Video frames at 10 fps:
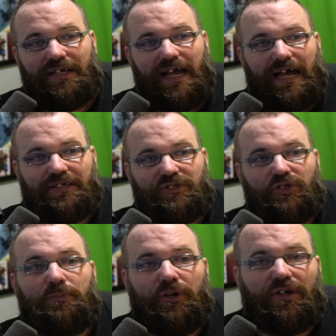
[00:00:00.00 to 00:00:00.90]
I
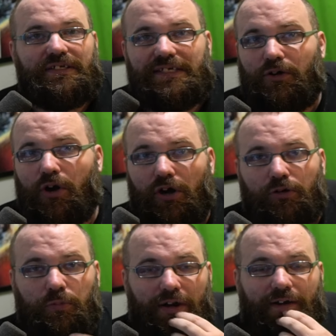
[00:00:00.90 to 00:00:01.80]
assume you're going to sell
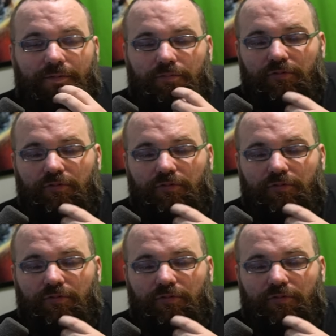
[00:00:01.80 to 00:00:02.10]
hardware.